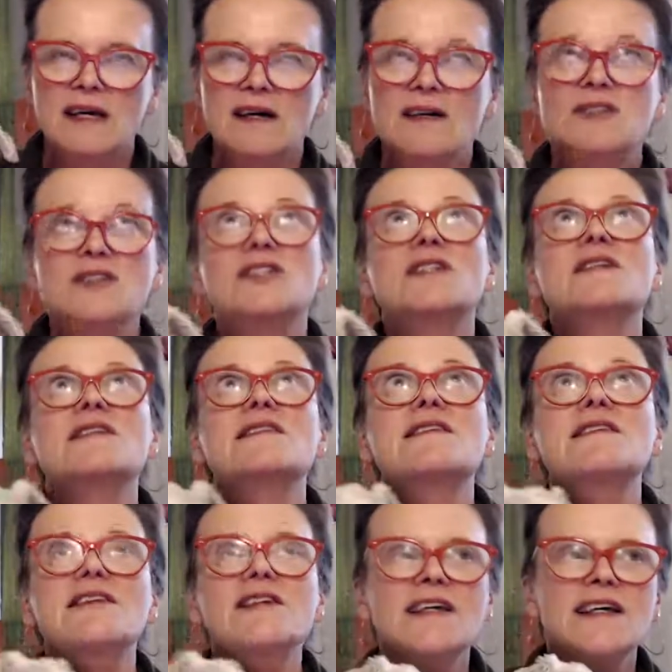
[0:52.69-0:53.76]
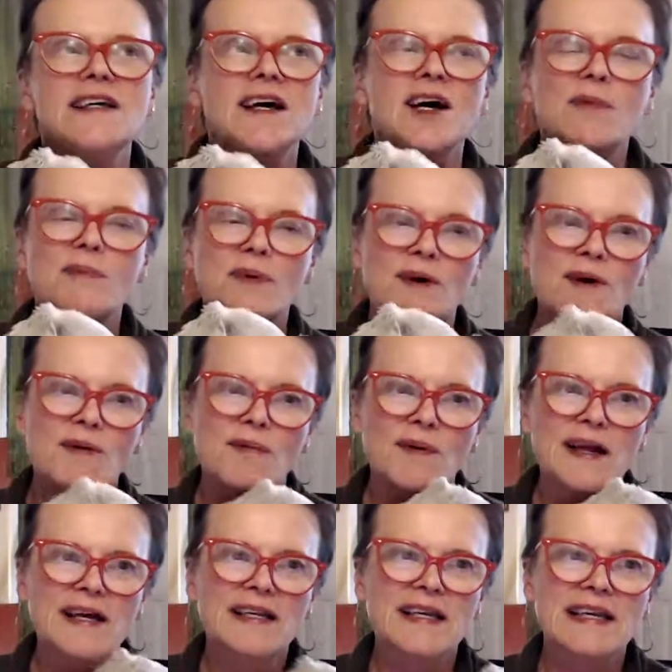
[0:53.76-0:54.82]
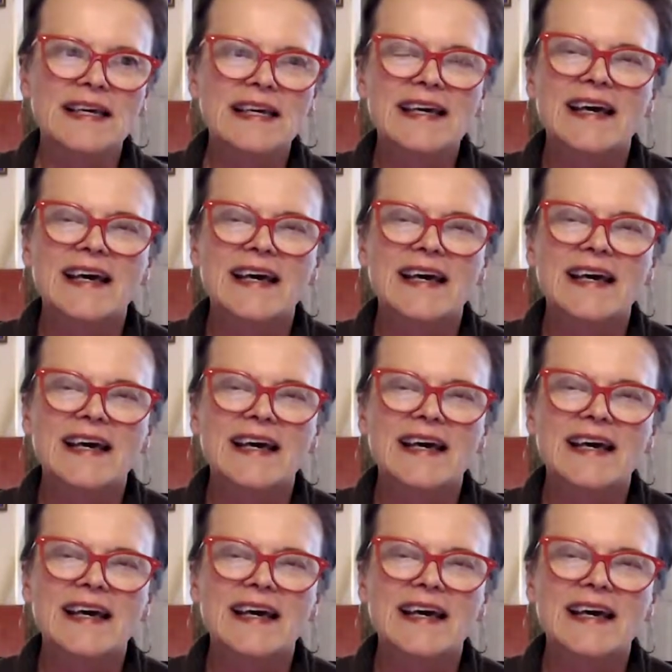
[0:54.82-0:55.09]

She is looking up already